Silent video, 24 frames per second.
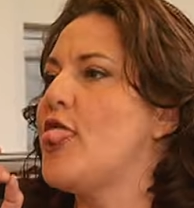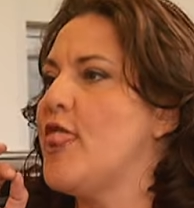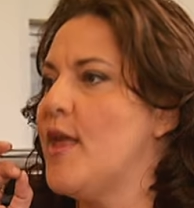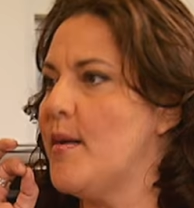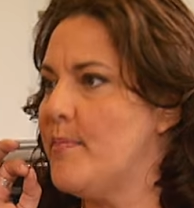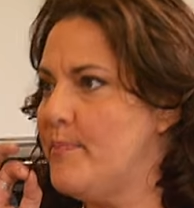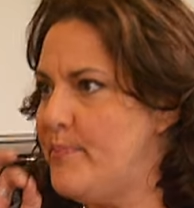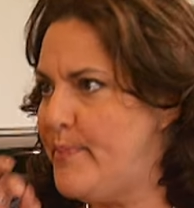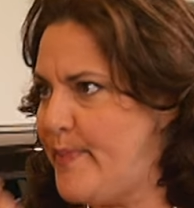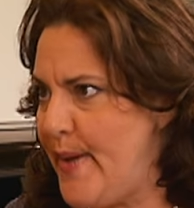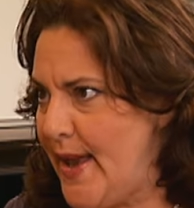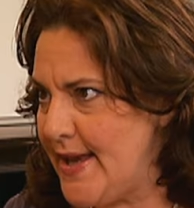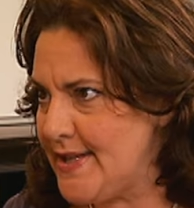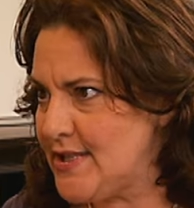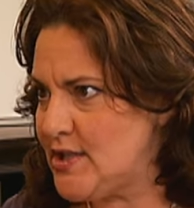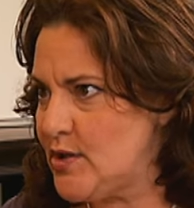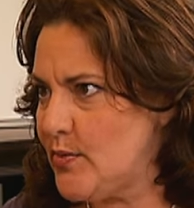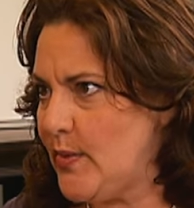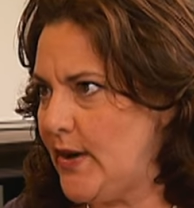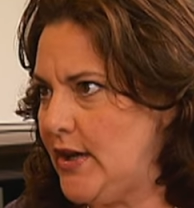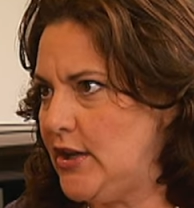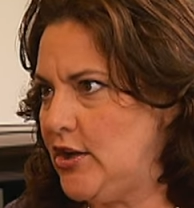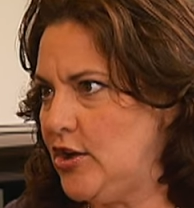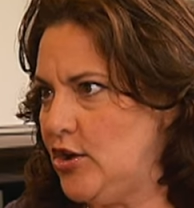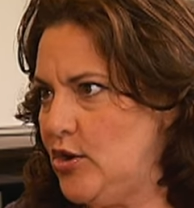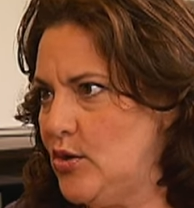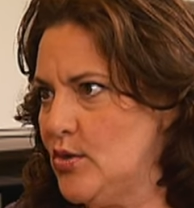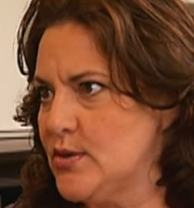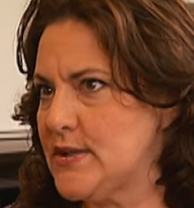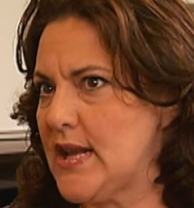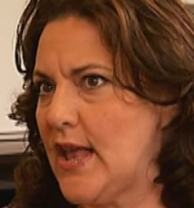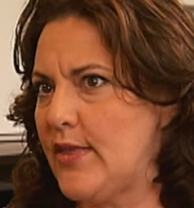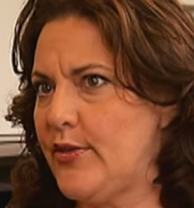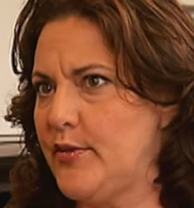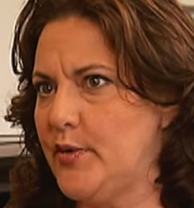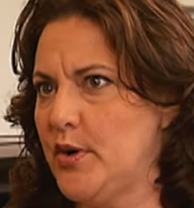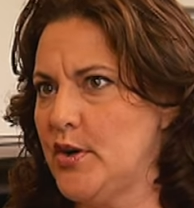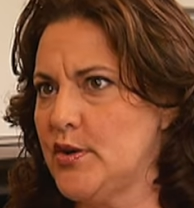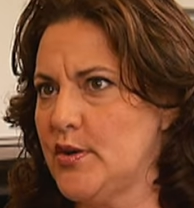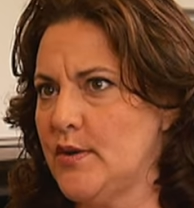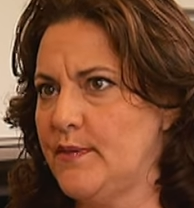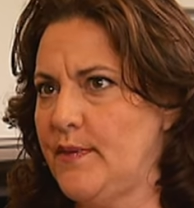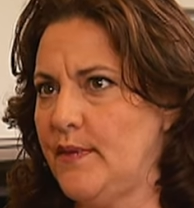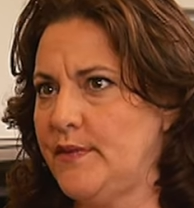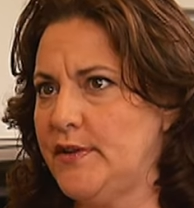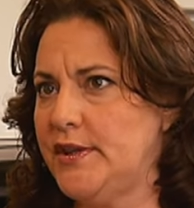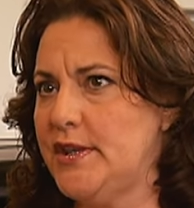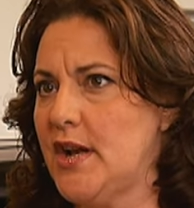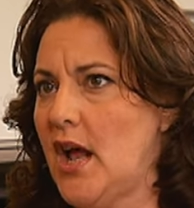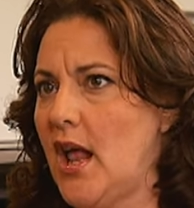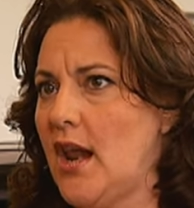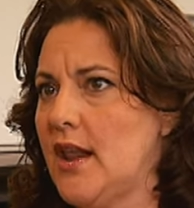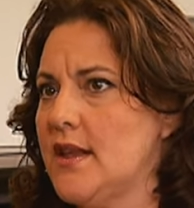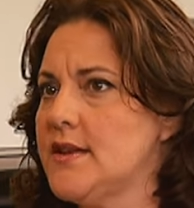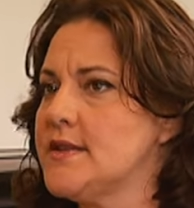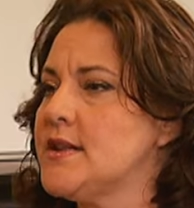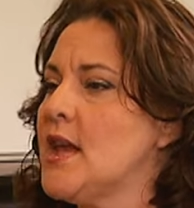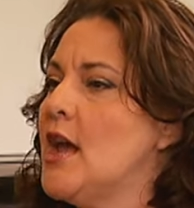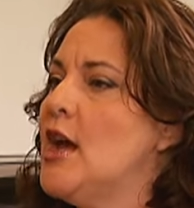the best way to use that $350